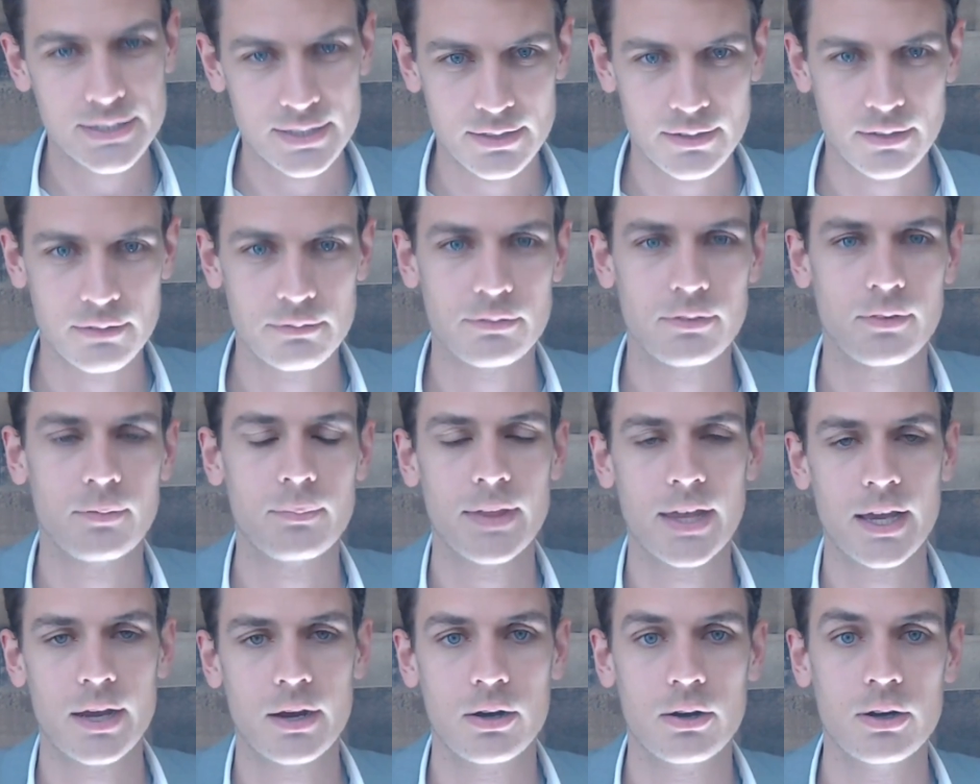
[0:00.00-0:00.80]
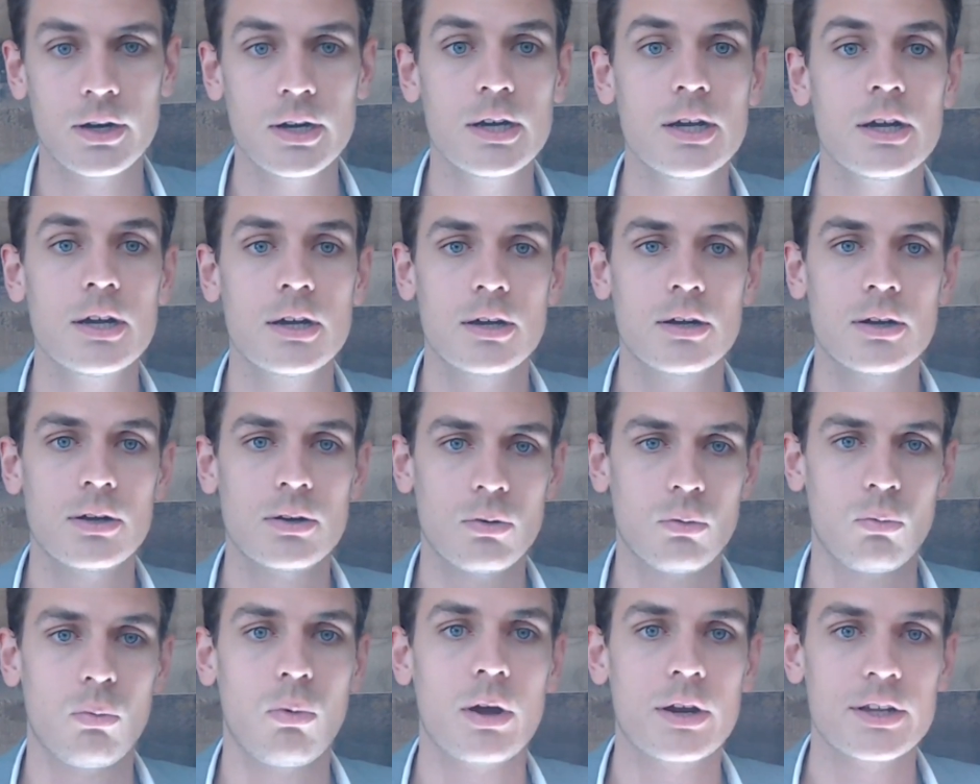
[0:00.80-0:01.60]
And then from there,
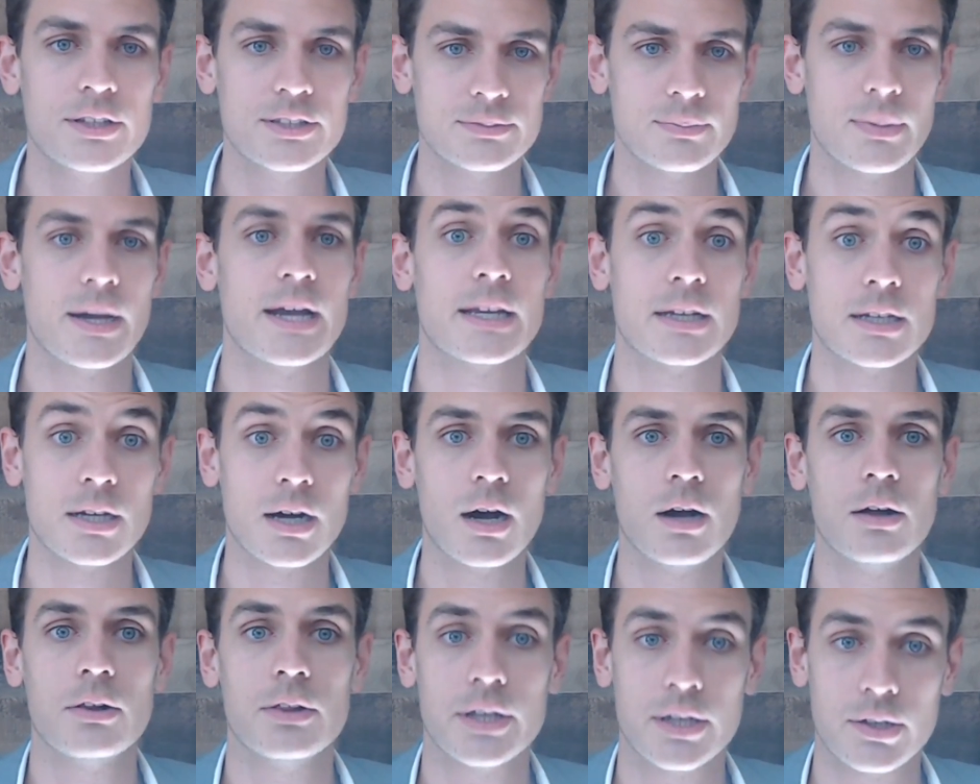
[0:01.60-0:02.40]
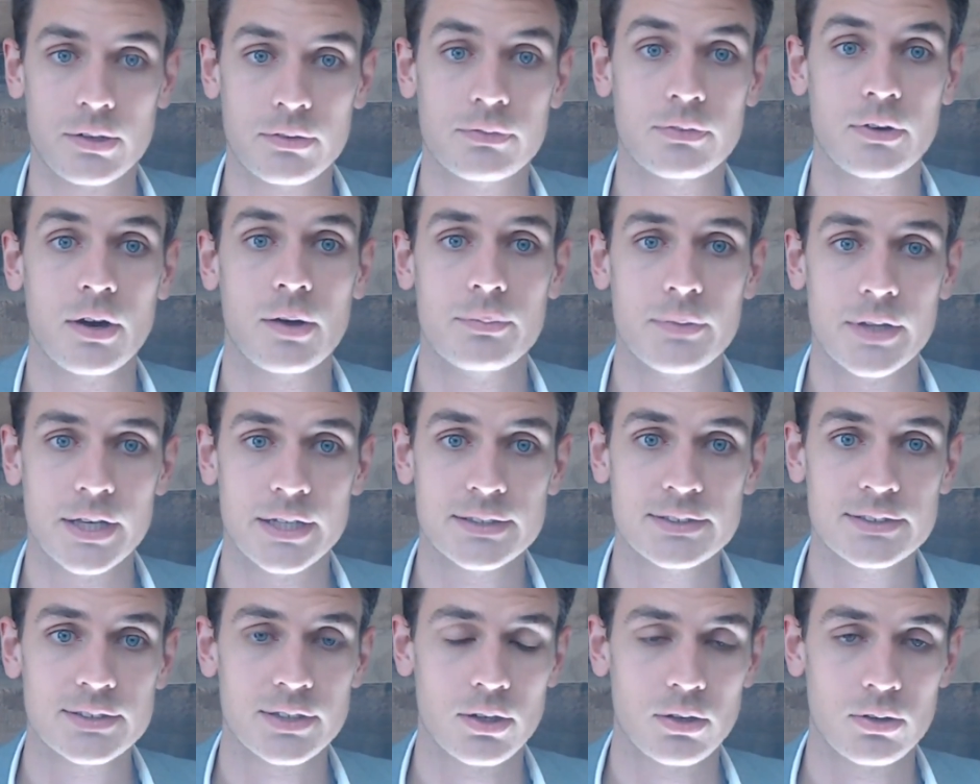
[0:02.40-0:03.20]
what is my calling from
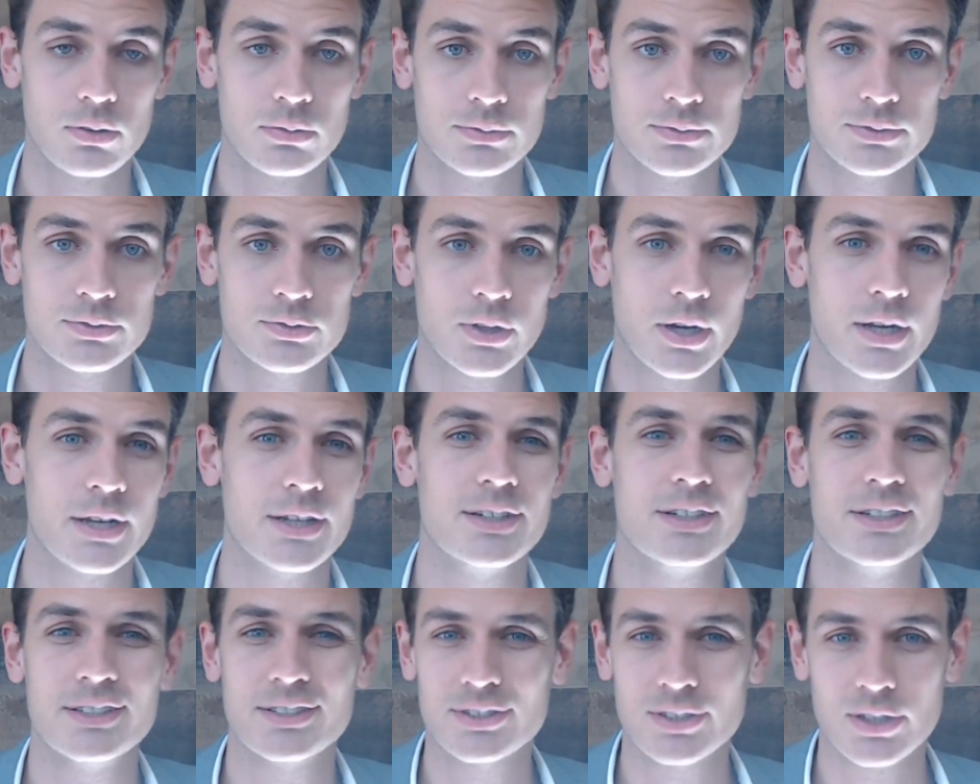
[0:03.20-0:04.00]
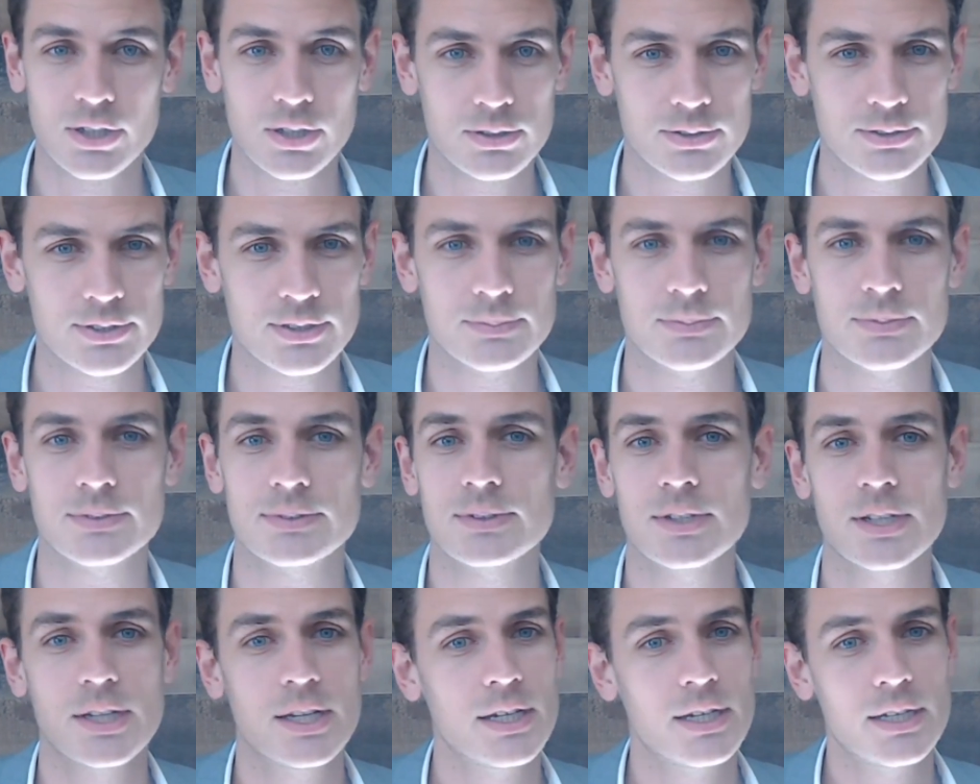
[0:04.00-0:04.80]
this? So trying to discern
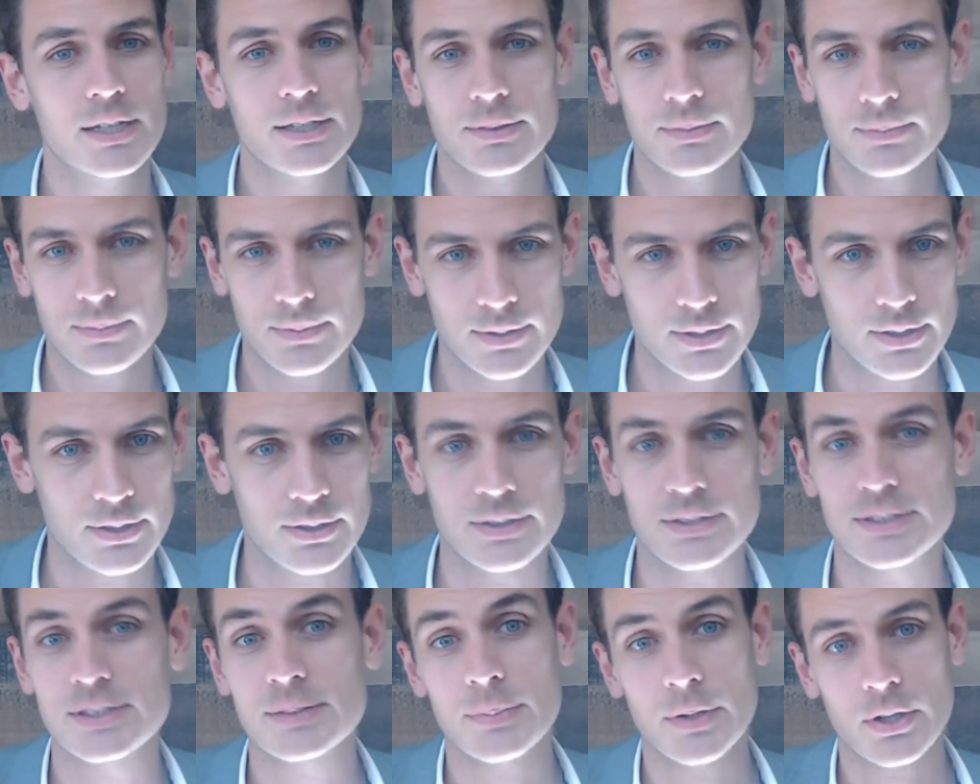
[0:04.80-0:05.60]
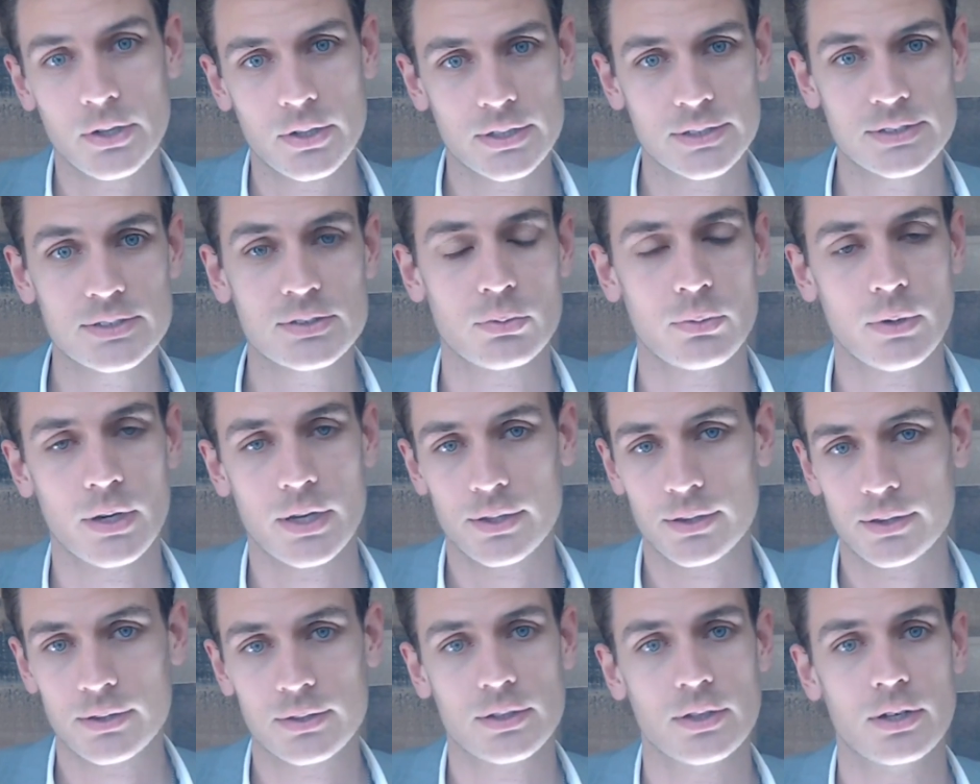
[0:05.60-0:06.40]
the spirits
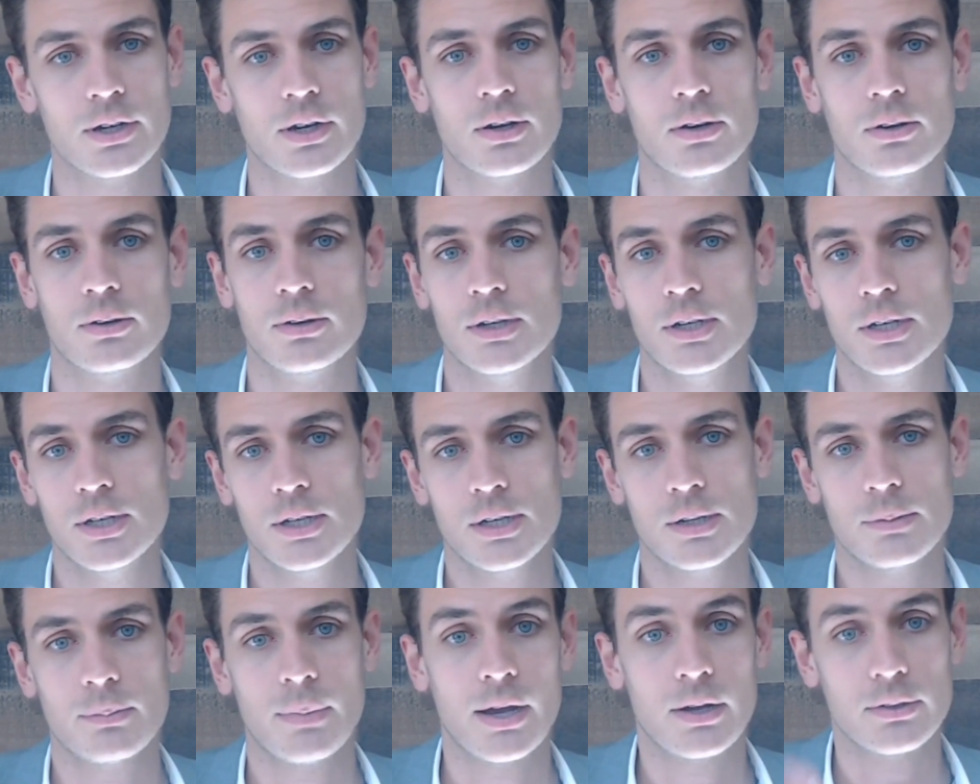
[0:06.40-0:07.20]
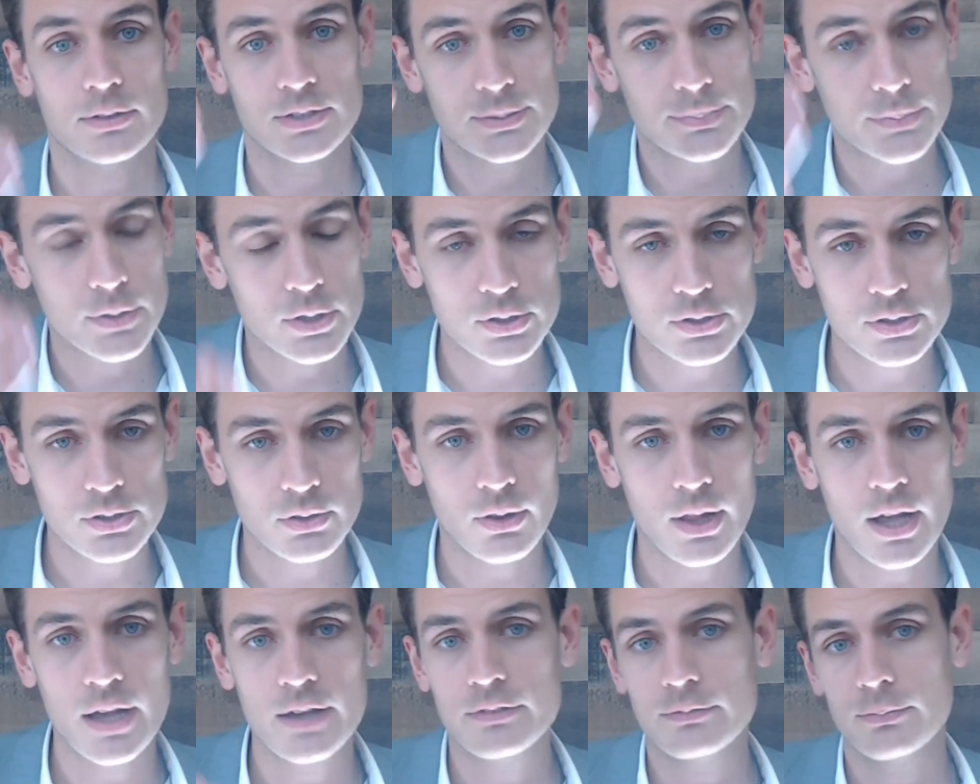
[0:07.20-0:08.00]
with, you know, my own spiritual
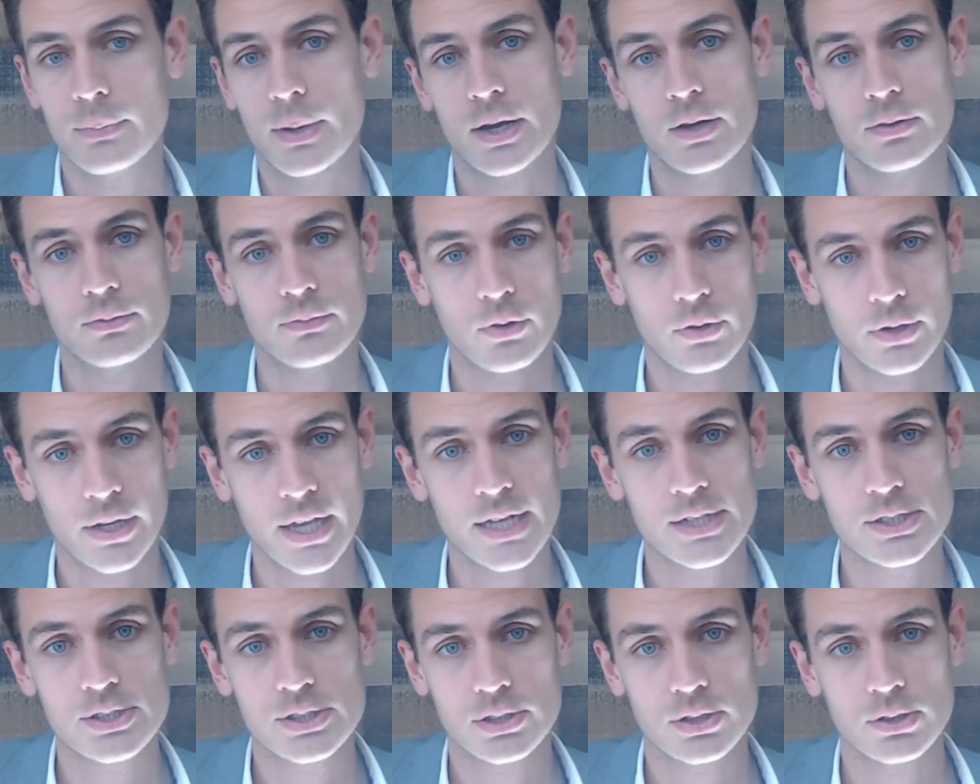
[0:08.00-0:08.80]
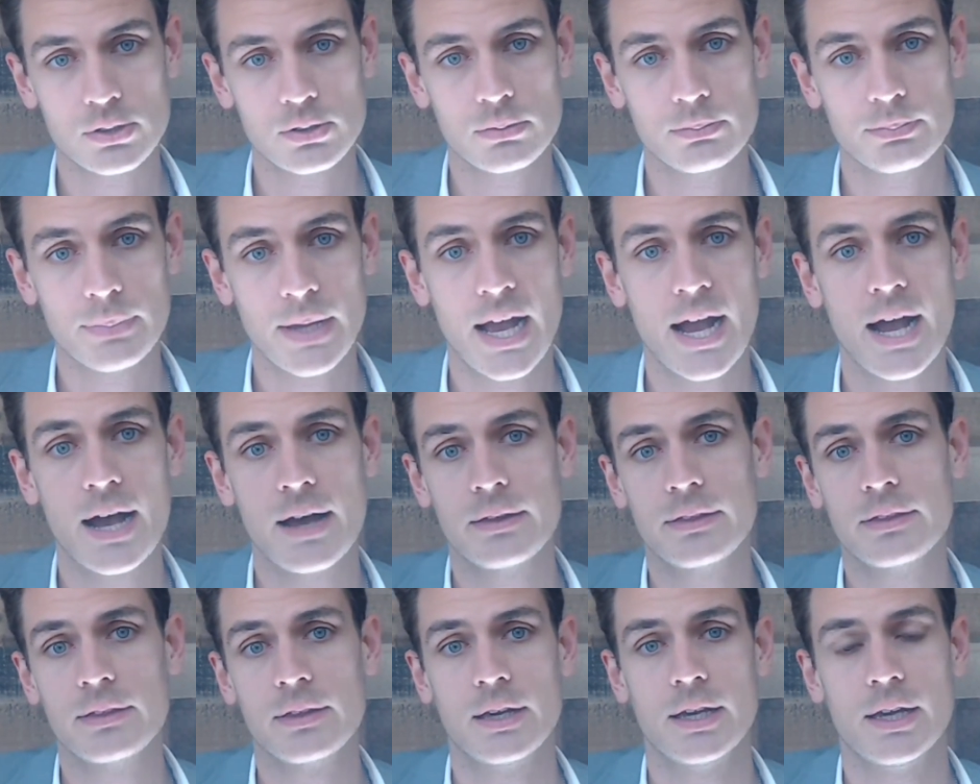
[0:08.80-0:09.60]
life, my own vocational
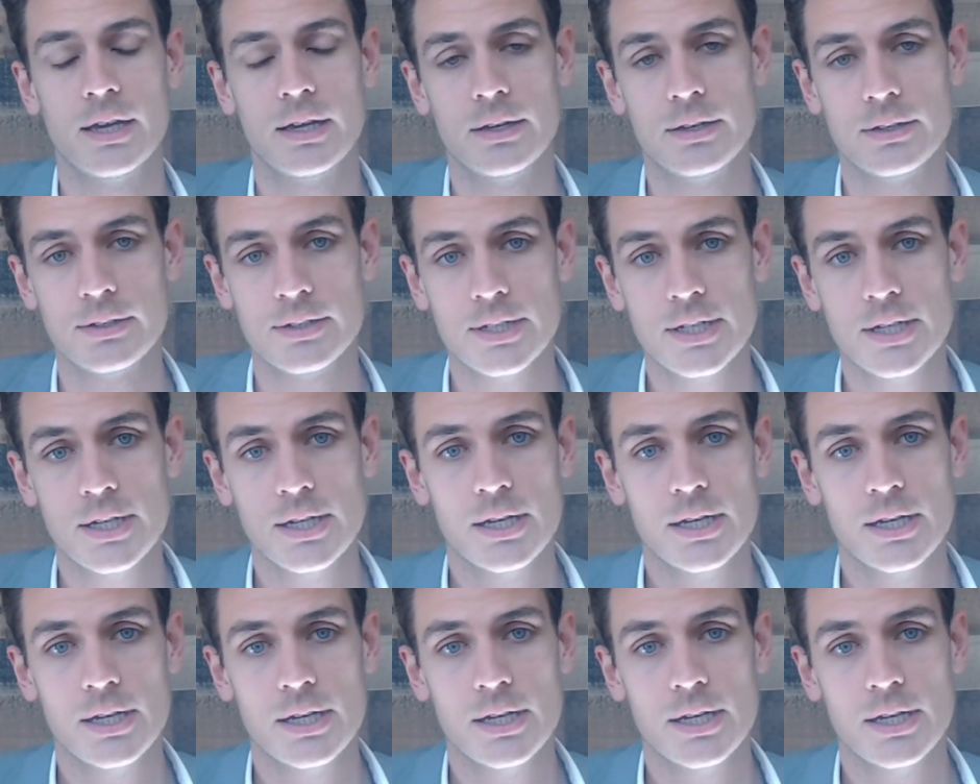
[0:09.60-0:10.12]
path, and